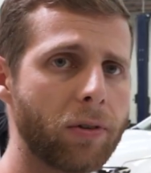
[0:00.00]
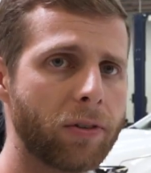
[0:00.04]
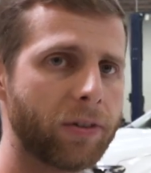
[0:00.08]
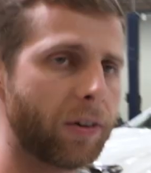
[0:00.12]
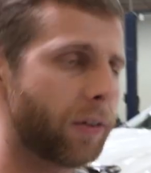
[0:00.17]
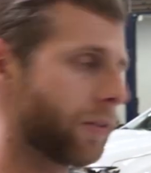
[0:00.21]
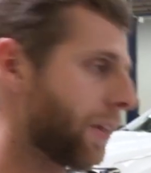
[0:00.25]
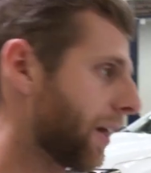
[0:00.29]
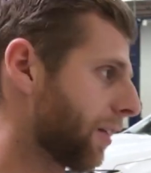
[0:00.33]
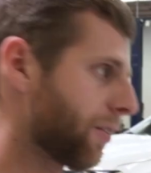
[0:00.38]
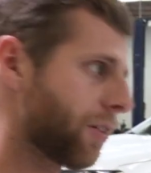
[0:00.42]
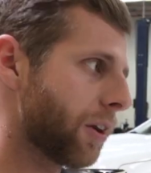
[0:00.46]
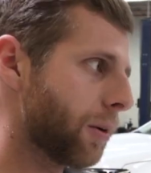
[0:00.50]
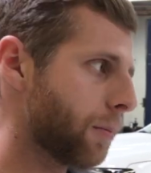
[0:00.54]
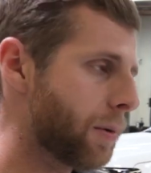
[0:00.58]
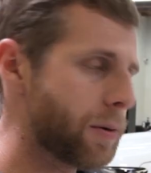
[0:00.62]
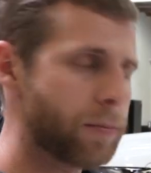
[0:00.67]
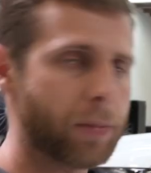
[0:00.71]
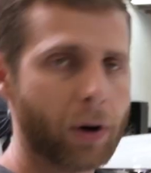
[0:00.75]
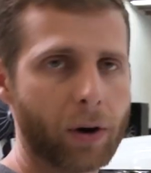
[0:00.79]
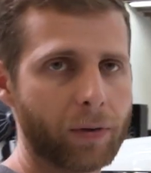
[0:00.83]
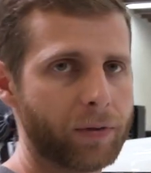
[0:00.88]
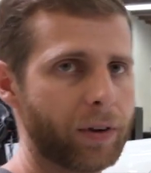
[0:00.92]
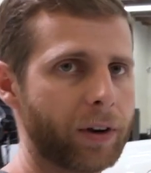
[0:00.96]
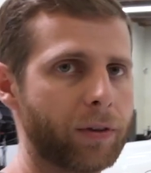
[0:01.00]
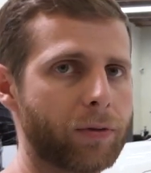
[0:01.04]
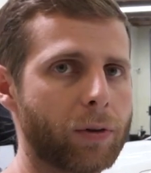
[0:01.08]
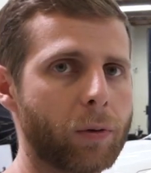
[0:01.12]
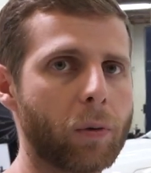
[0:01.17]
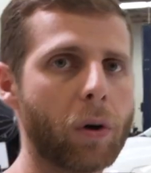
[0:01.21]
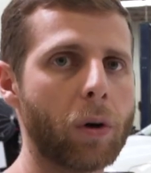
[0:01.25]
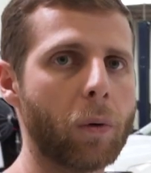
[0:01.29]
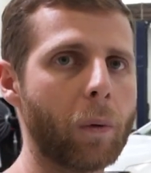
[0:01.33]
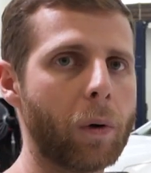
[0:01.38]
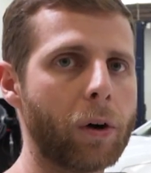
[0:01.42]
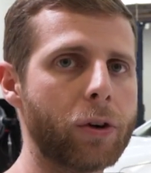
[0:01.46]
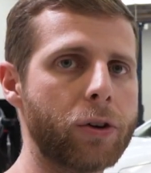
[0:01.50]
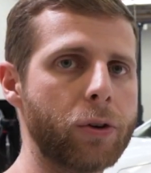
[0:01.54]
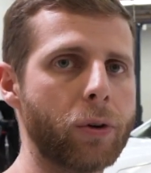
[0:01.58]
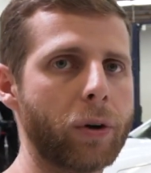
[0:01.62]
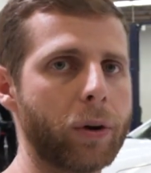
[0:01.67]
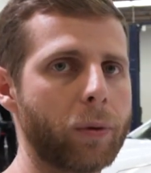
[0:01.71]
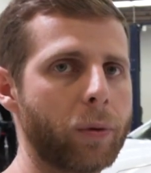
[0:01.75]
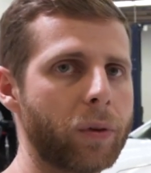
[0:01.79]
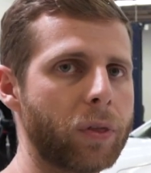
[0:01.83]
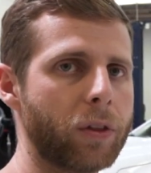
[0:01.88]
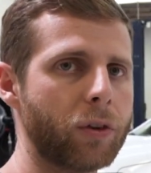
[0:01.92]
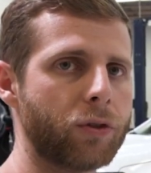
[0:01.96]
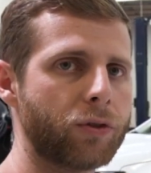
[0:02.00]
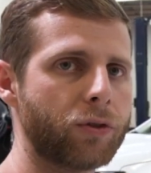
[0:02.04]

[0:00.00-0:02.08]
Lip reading: so that's going to be perfect for what we're doing with the